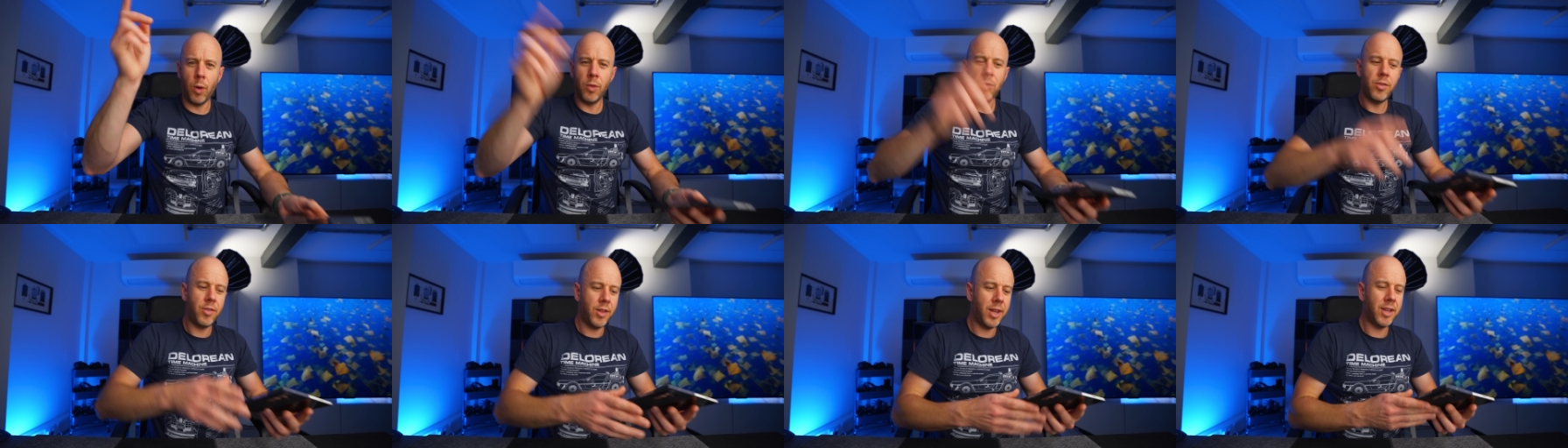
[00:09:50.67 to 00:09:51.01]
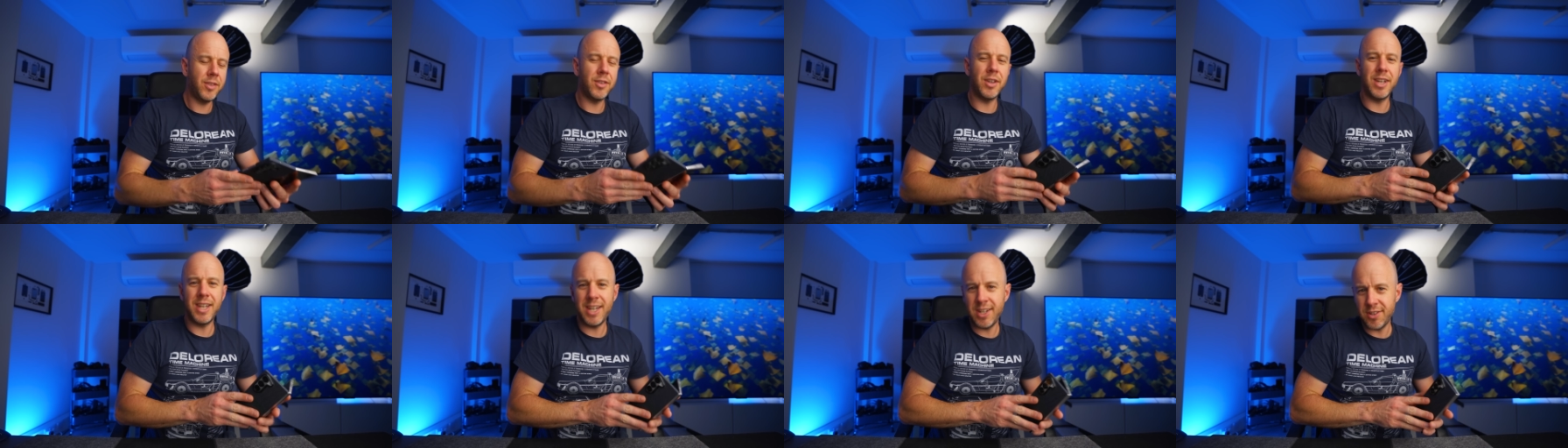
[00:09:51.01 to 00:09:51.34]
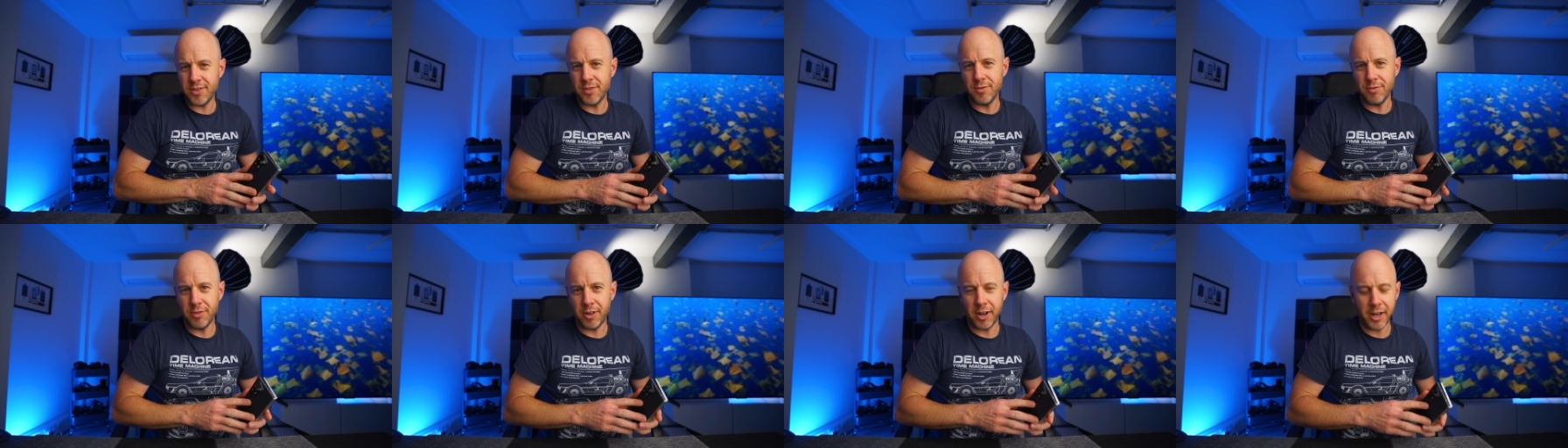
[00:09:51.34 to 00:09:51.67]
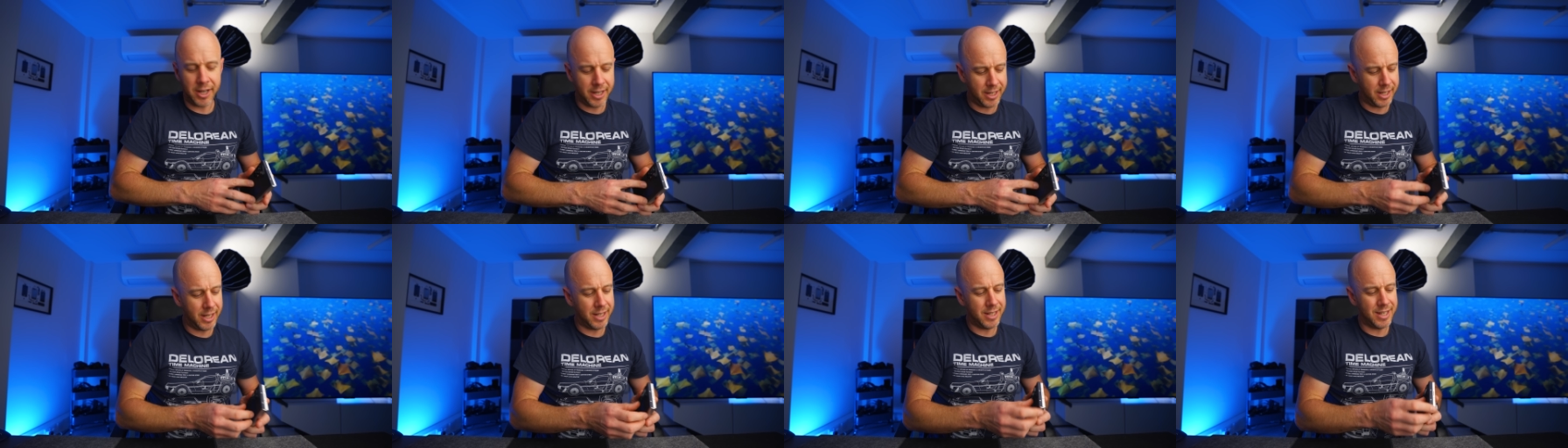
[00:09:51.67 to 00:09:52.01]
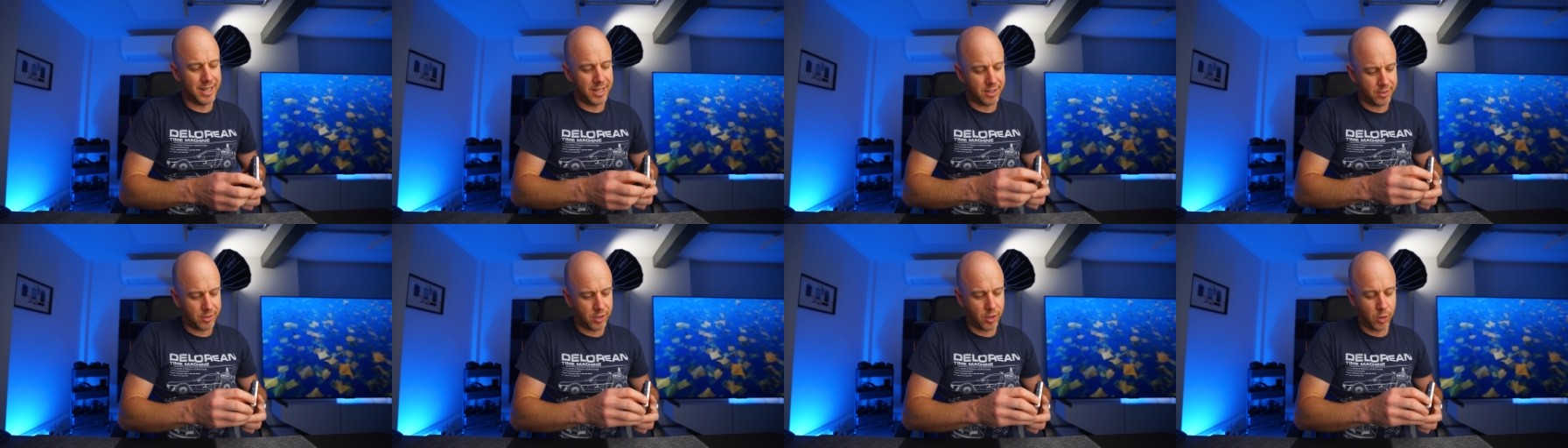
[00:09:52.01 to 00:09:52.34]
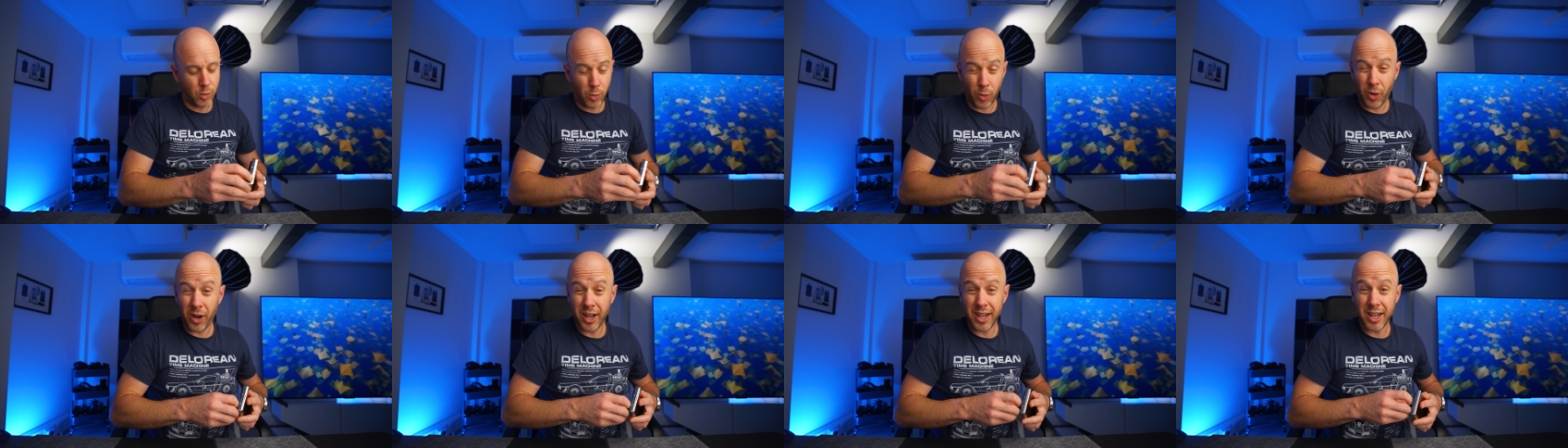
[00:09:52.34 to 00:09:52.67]
One thing that isn't right and is
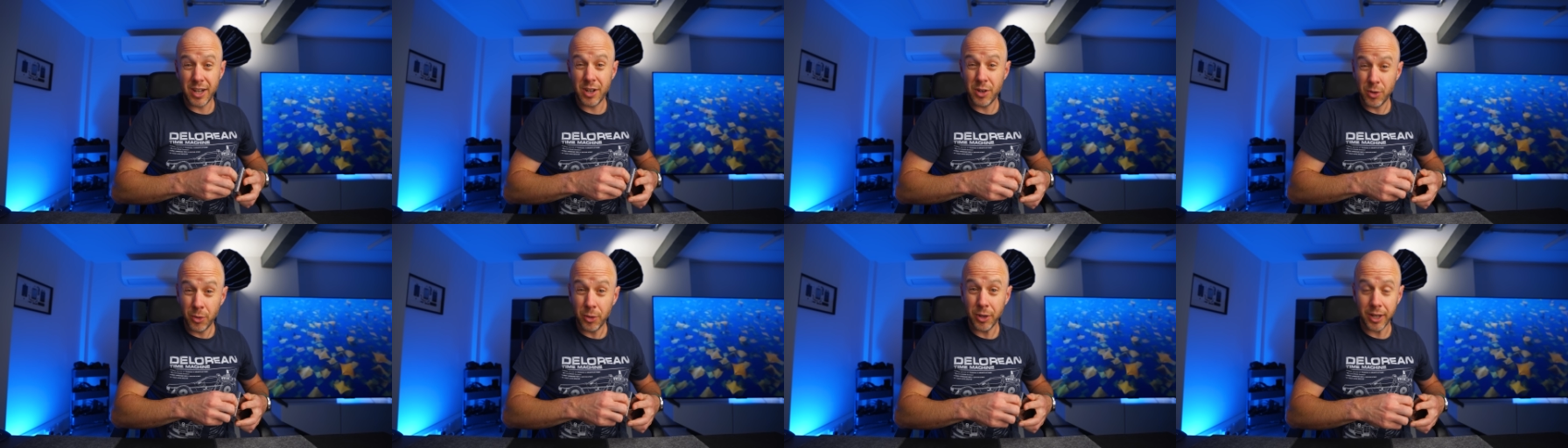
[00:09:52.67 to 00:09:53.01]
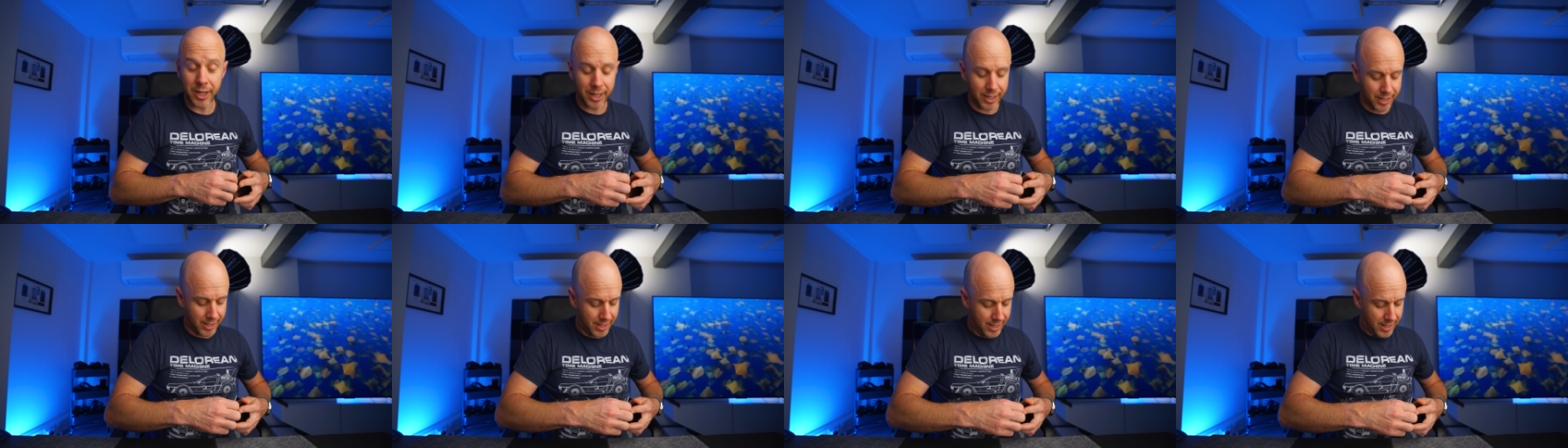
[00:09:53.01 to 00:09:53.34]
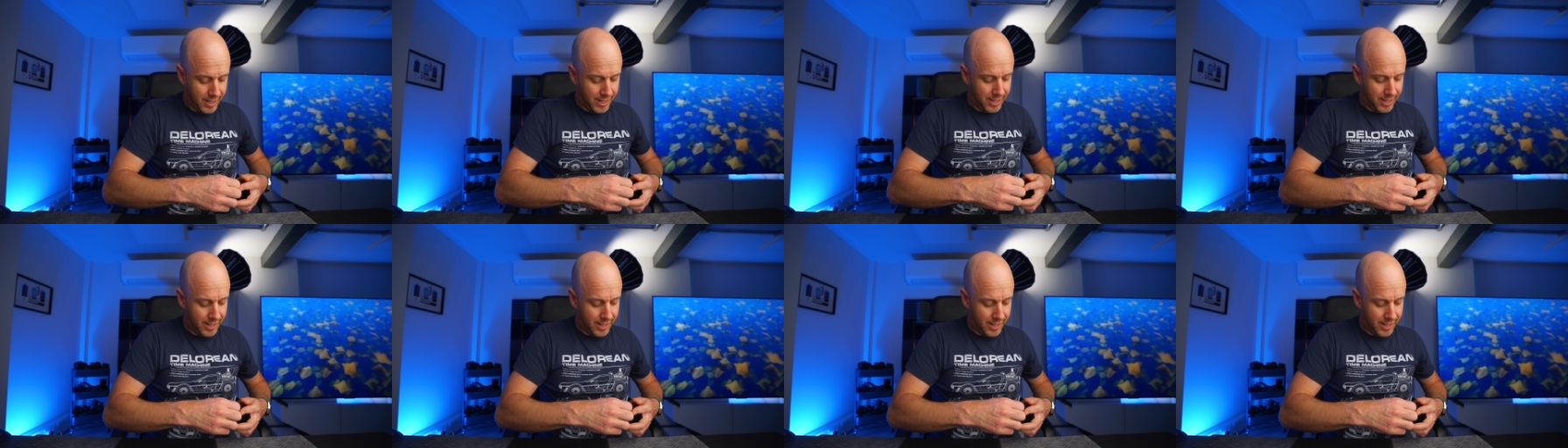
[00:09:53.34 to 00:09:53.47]
quite annoying